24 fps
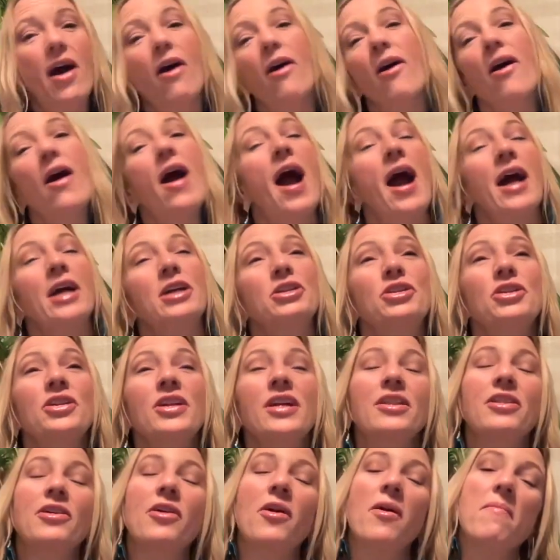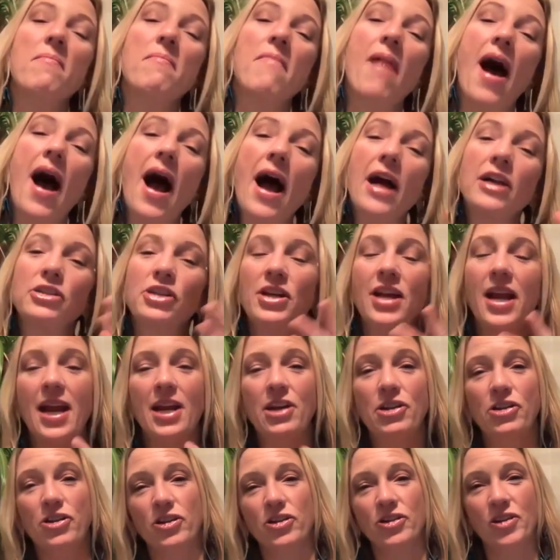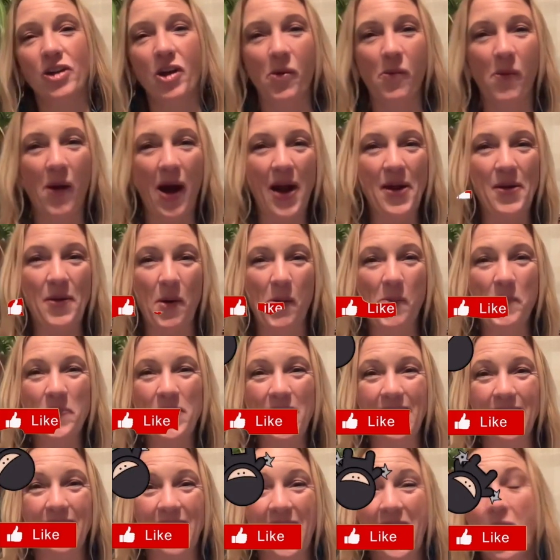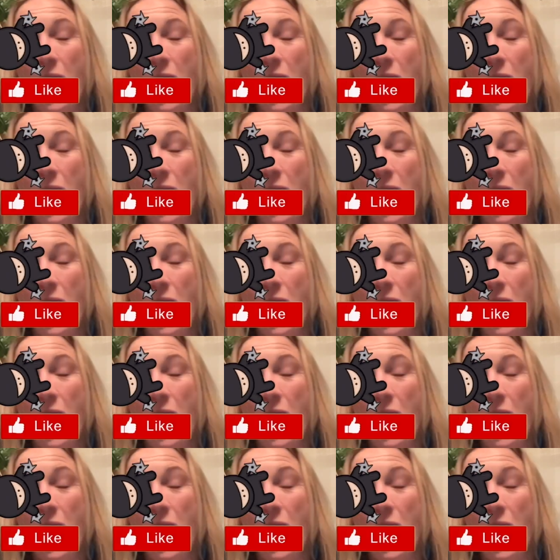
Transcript: are actually, their imaginations are wide open.